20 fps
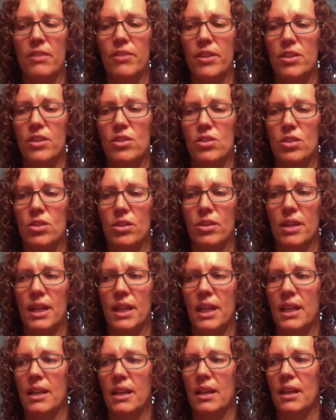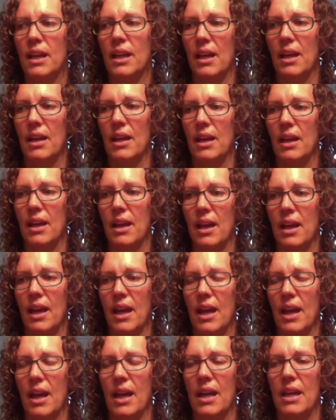during
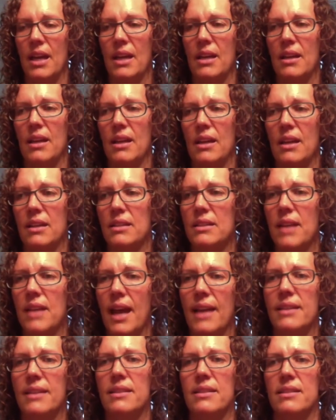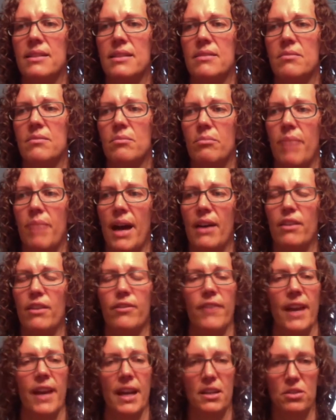a intense bout of
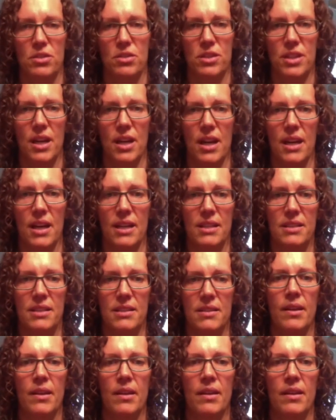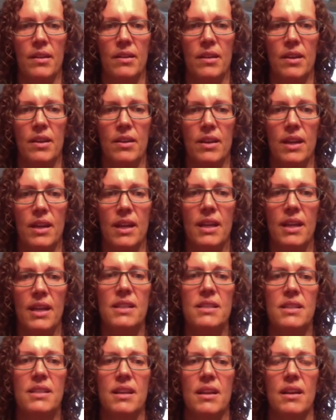exercise, there
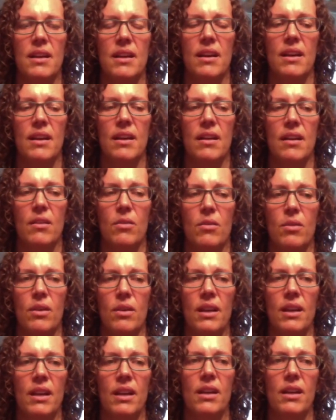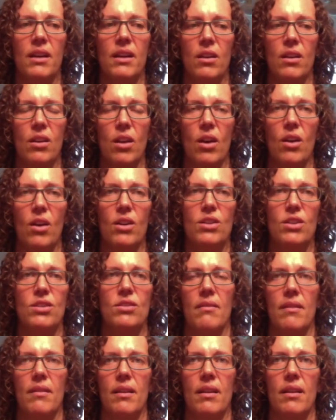is a really large
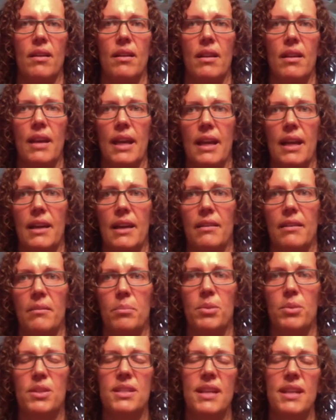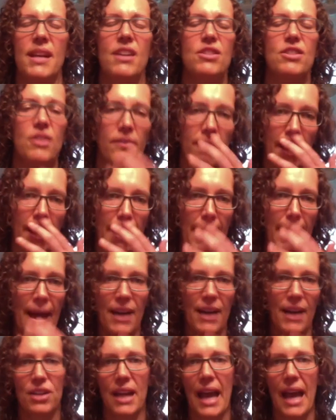percentage of that actually
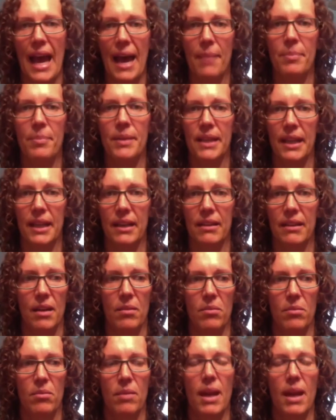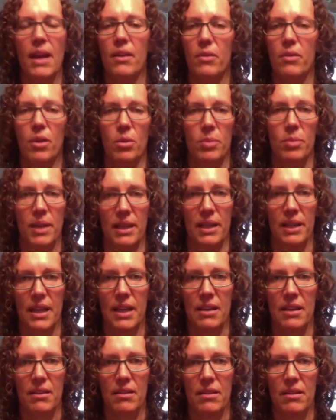happening aerobically.
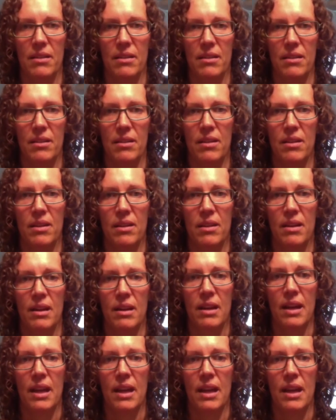And